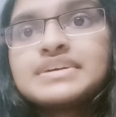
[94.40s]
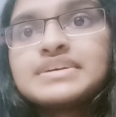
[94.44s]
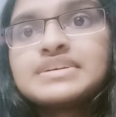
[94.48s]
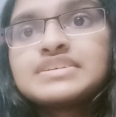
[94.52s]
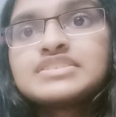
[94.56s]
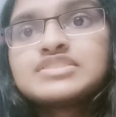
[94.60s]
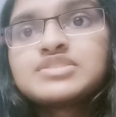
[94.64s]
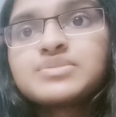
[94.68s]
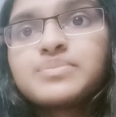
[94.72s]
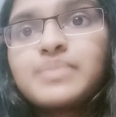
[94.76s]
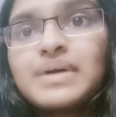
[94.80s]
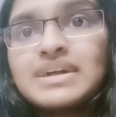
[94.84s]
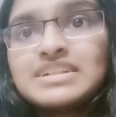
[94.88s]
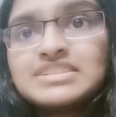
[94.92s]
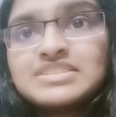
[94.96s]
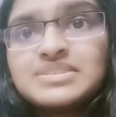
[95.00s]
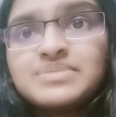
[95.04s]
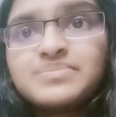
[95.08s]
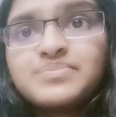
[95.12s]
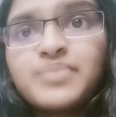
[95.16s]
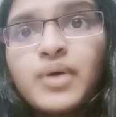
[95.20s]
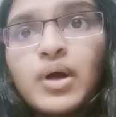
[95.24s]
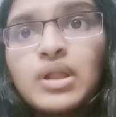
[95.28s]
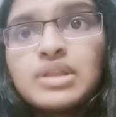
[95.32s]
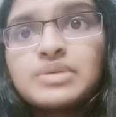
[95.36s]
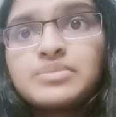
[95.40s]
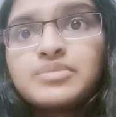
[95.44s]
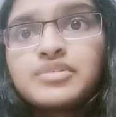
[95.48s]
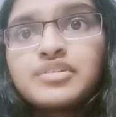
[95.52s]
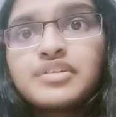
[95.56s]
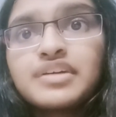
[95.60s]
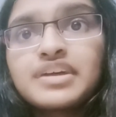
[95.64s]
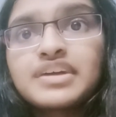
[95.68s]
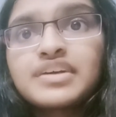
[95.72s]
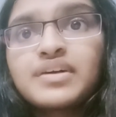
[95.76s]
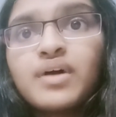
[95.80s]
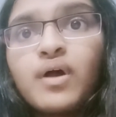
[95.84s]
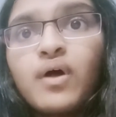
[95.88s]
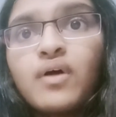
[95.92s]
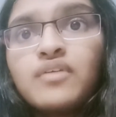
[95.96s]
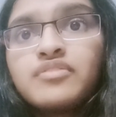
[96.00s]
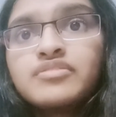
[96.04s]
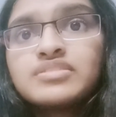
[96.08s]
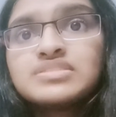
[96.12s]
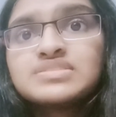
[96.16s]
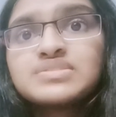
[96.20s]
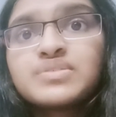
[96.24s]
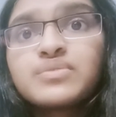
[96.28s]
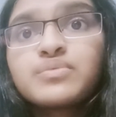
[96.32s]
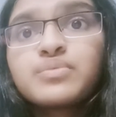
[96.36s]
So Benson Polymeric
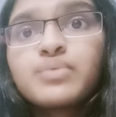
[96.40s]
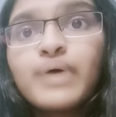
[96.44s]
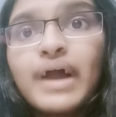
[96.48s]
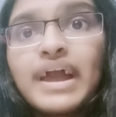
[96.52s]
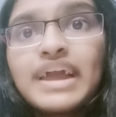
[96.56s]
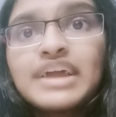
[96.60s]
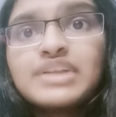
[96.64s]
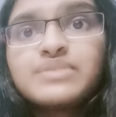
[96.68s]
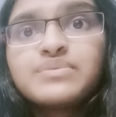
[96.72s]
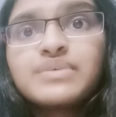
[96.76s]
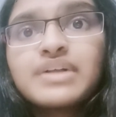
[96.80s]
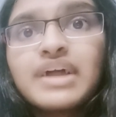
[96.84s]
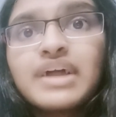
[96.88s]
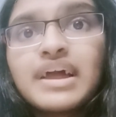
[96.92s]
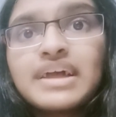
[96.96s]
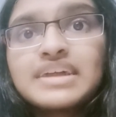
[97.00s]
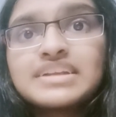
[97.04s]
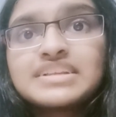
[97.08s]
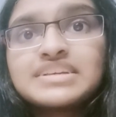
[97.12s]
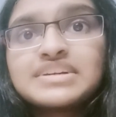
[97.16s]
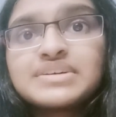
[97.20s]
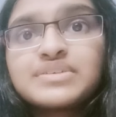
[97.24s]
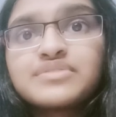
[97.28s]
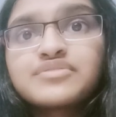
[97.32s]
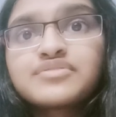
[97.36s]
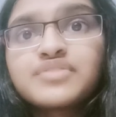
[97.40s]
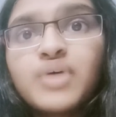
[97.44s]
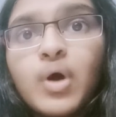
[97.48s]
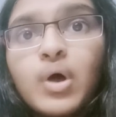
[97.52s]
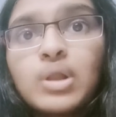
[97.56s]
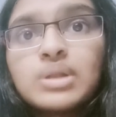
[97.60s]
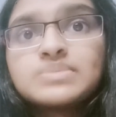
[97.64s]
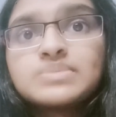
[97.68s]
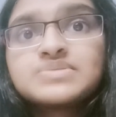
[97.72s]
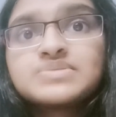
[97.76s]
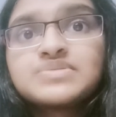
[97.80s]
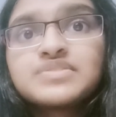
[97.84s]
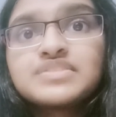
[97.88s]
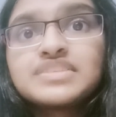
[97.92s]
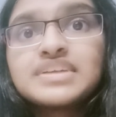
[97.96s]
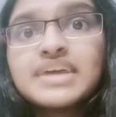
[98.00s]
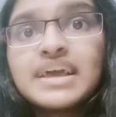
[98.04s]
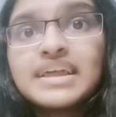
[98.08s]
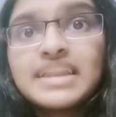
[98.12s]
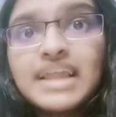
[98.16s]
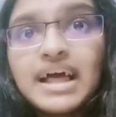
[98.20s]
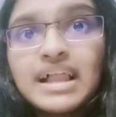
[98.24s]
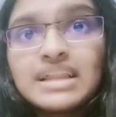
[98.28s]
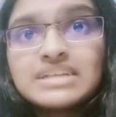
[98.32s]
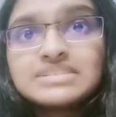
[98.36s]
offers a wide variety of columns for the
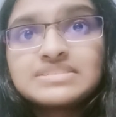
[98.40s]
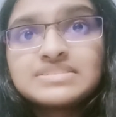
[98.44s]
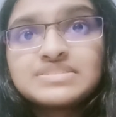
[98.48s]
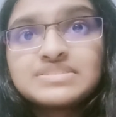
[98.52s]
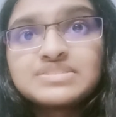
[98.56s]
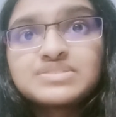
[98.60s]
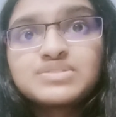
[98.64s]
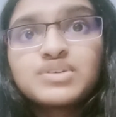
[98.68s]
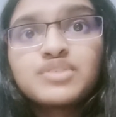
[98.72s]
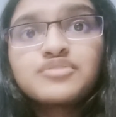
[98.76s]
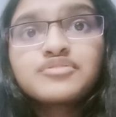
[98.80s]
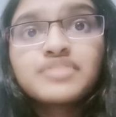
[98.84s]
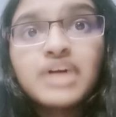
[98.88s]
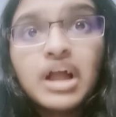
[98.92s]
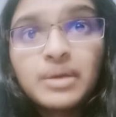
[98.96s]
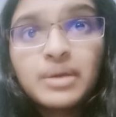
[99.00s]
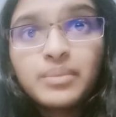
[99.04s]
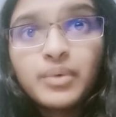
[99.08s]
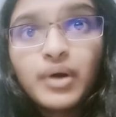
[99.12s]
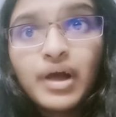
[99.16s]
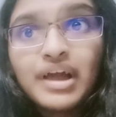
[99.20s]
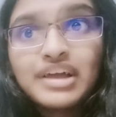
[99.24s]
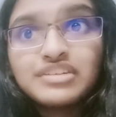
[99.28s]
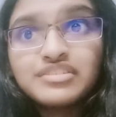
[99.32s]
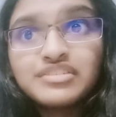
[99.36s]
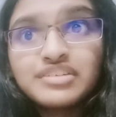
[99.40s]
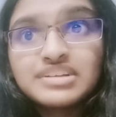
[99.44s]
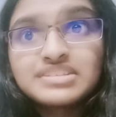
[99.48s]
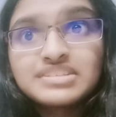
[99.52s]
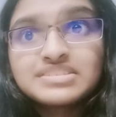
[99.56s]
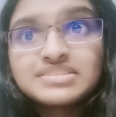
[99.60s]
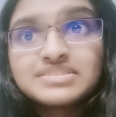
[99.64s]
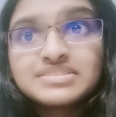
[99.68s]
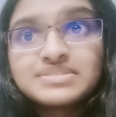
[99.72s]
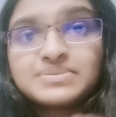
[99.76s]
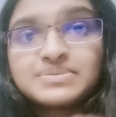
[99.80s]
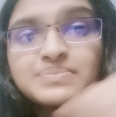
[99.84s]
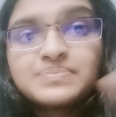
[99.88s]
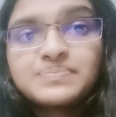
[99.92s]
analysis of carbohydrates.